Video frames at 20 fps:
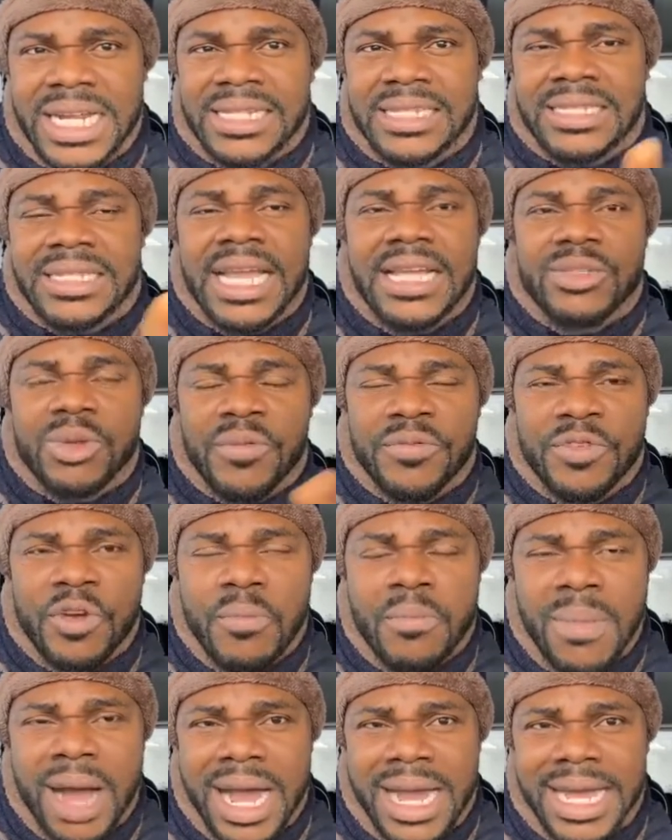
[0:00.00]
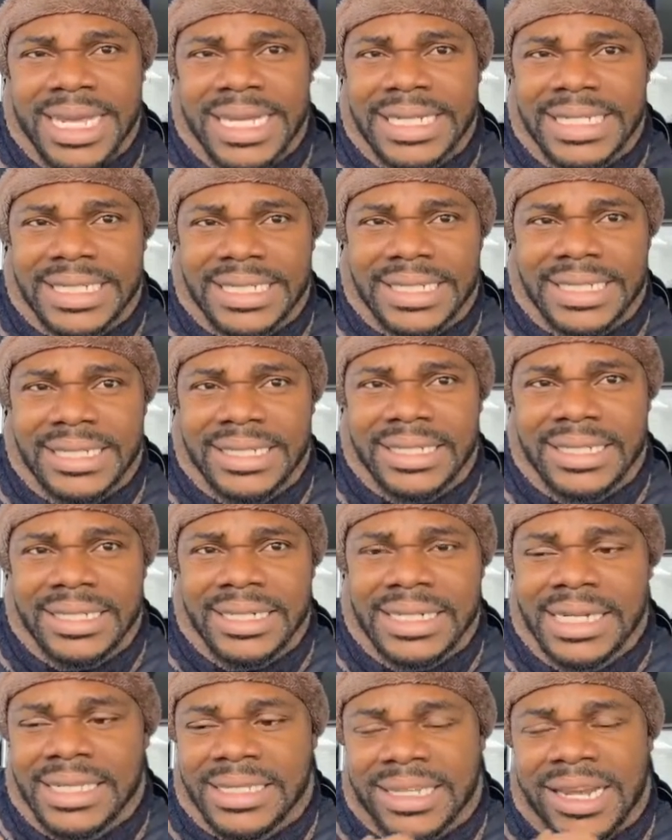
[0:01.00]
The state of your mind
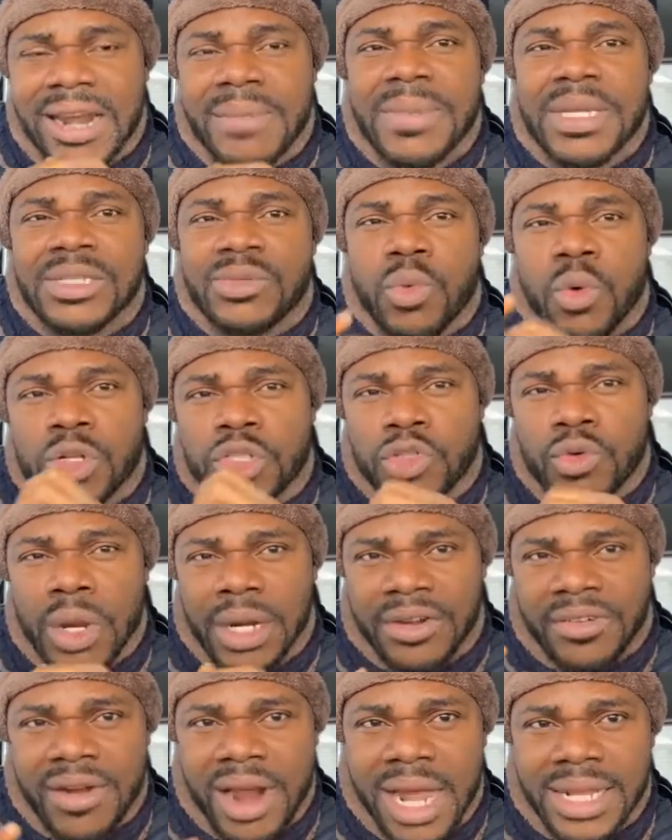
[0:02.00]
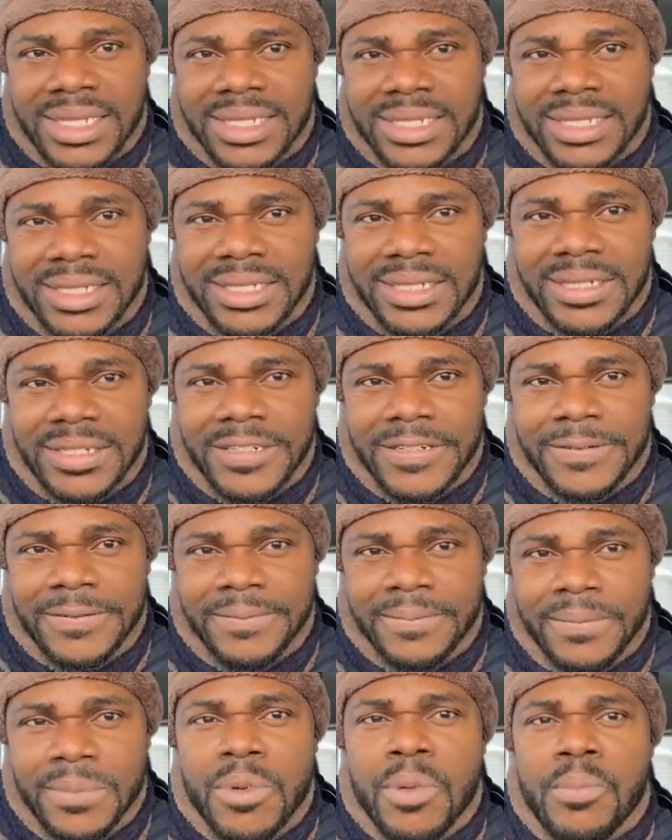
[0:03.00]
determines what you attract.
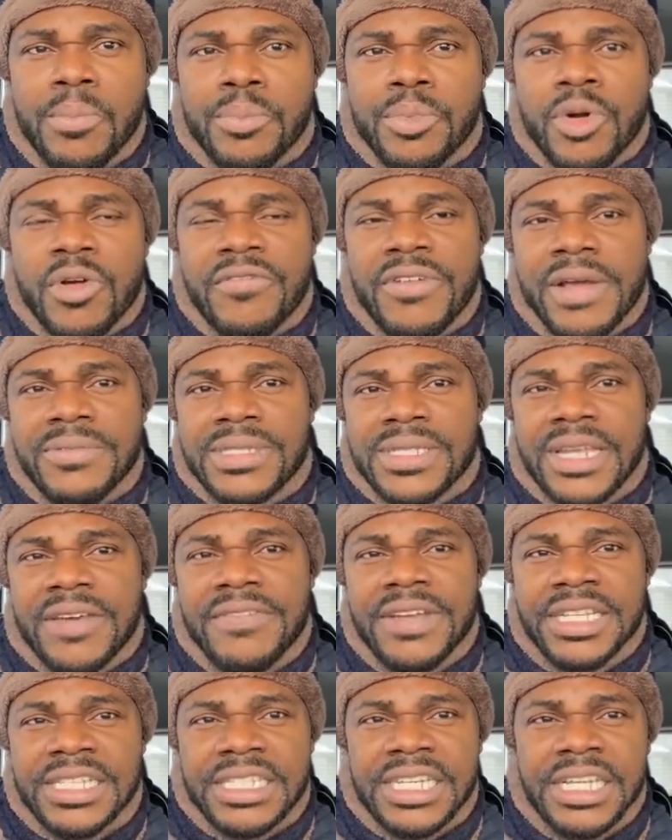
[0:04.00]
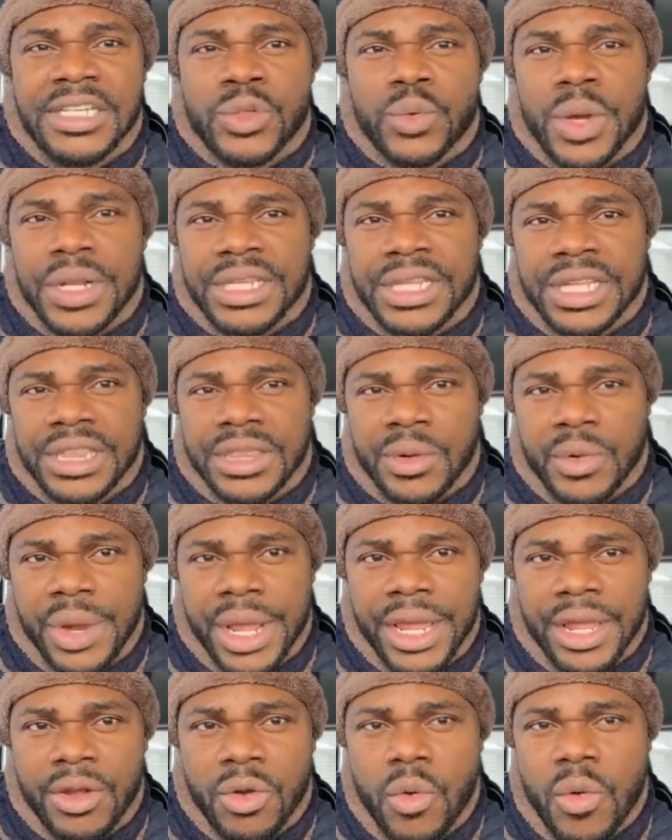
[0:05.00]
Proverbs
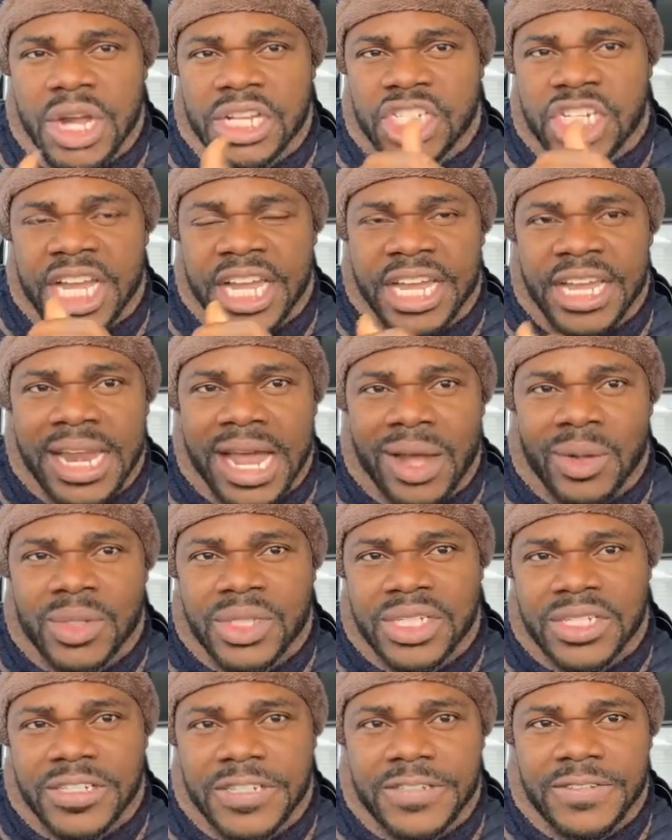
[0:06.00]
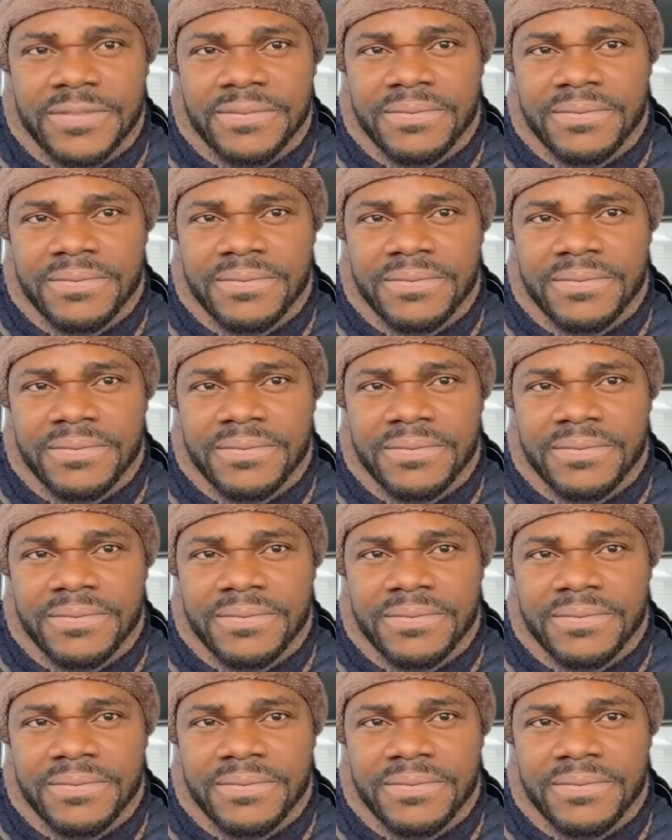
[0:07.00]
17:23. Go and check it out.